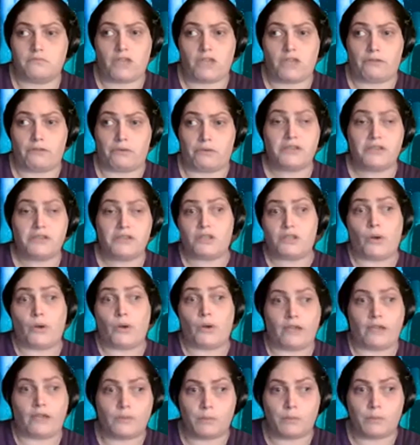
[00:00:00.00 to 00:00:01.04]
I really don't
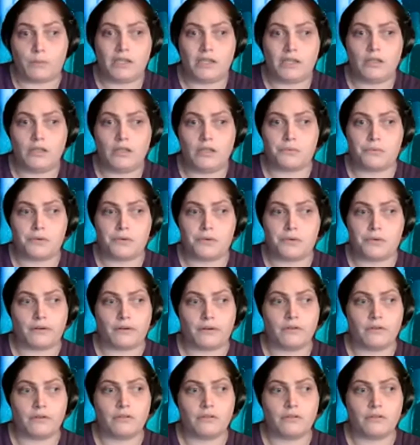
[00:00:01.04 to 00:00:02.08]
have to be
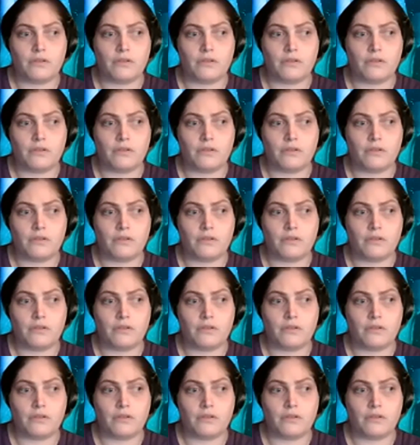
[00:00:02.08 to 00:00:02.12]
anywhere.